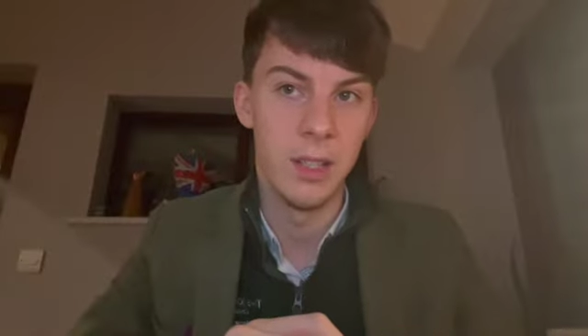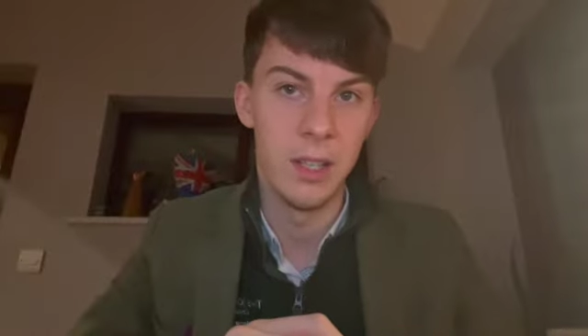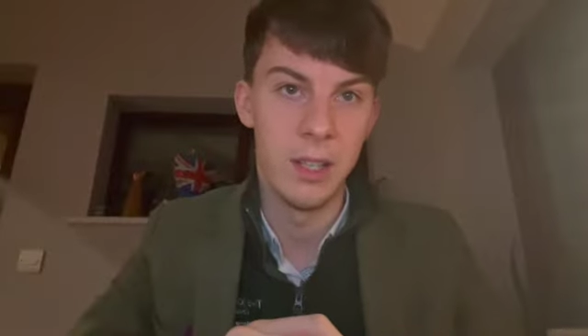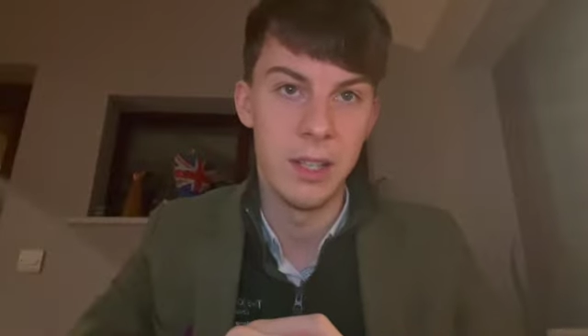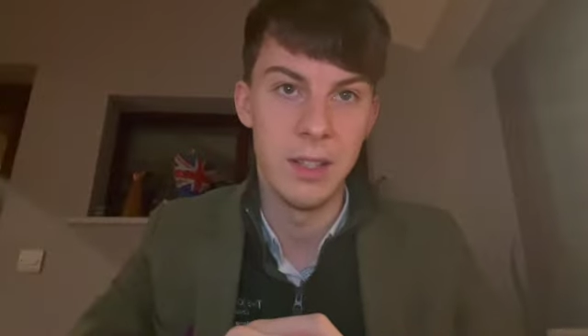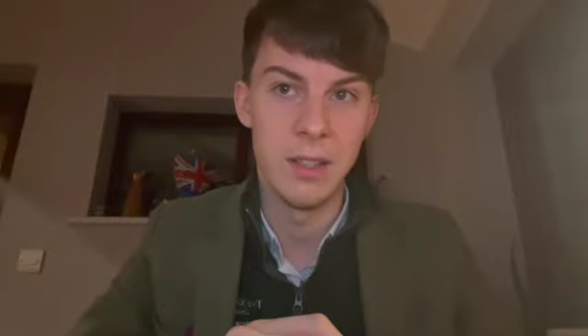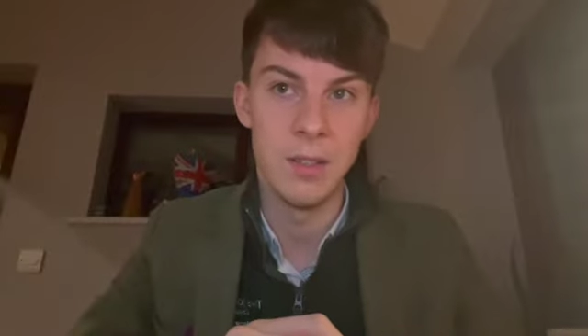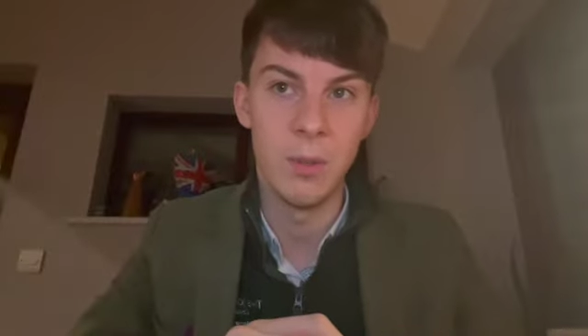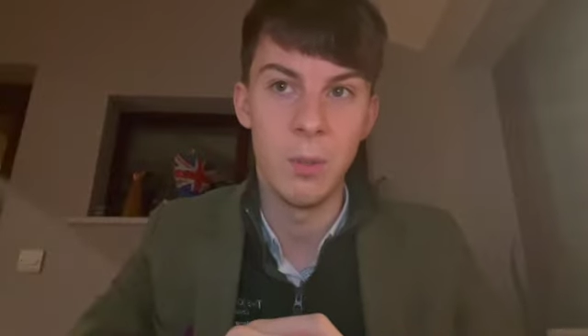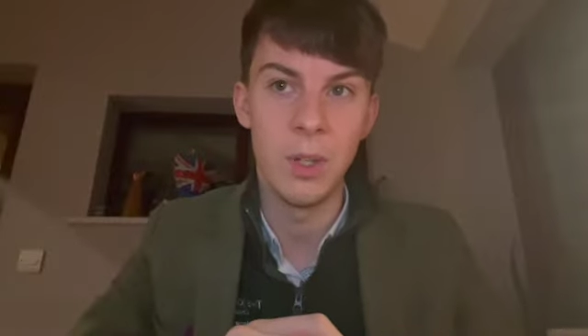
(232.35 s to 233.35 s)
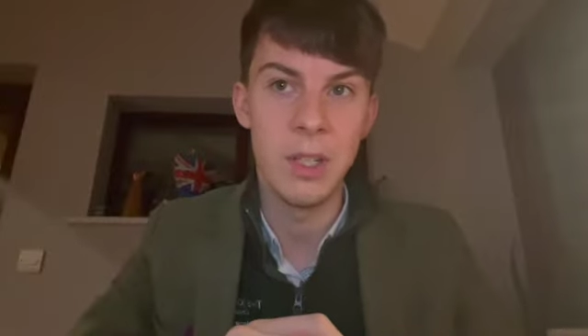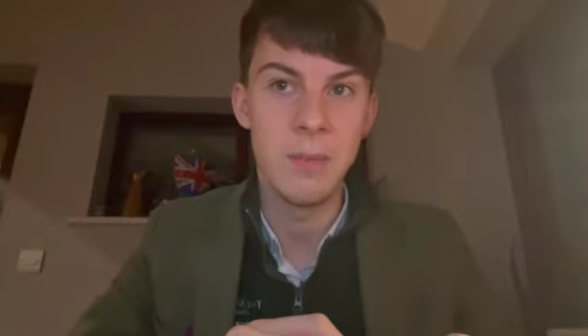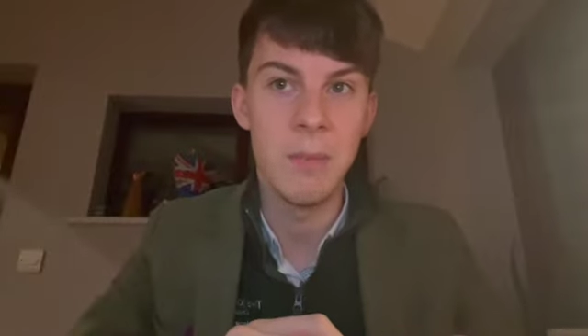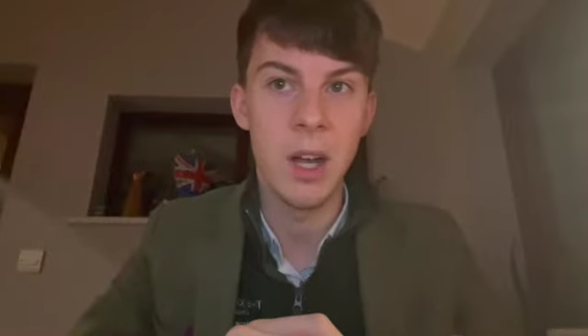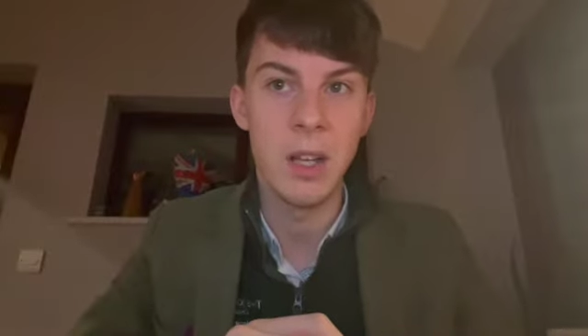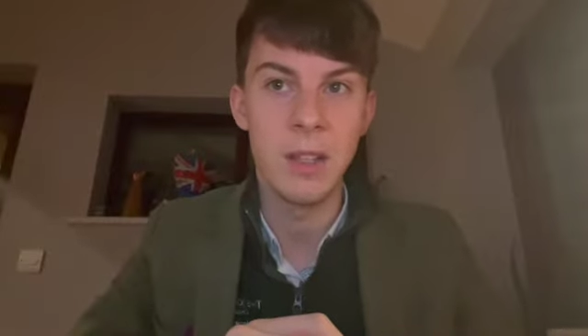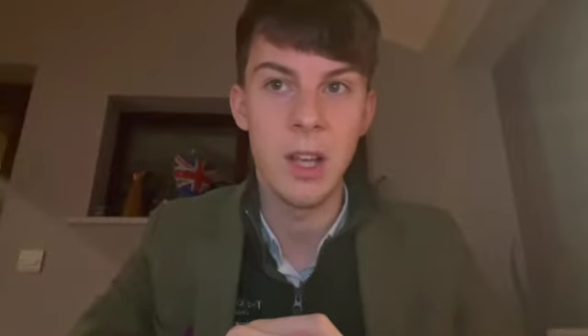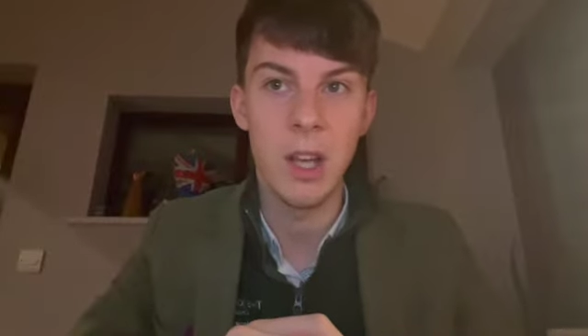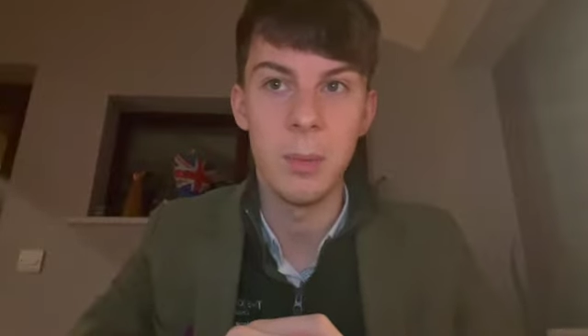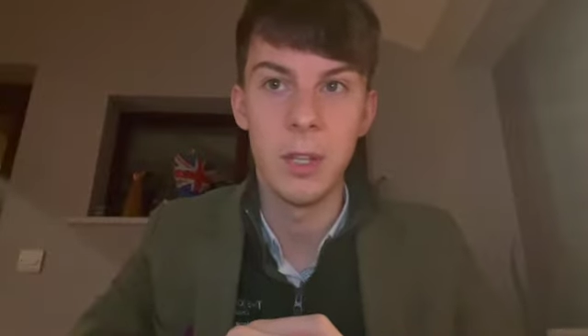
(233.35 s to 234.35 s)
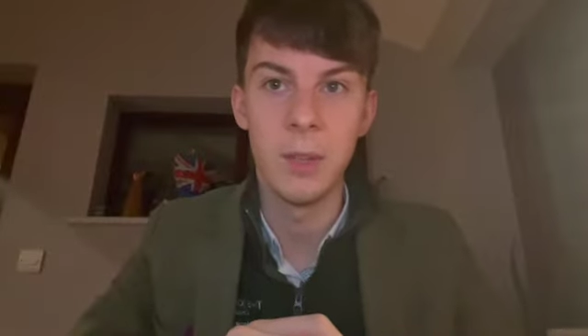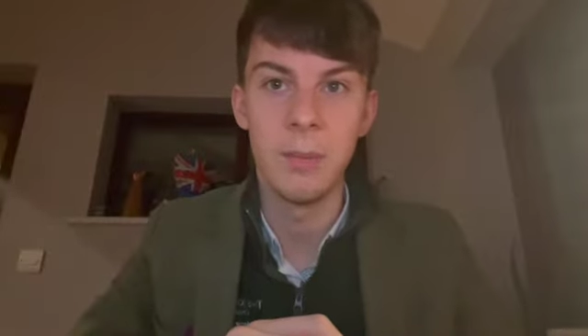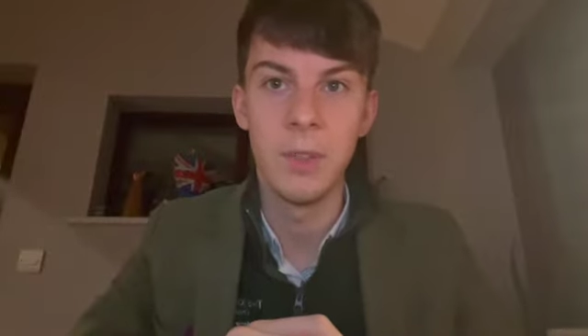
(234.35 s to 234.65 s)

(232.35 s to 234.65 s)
And one is Mars Harper.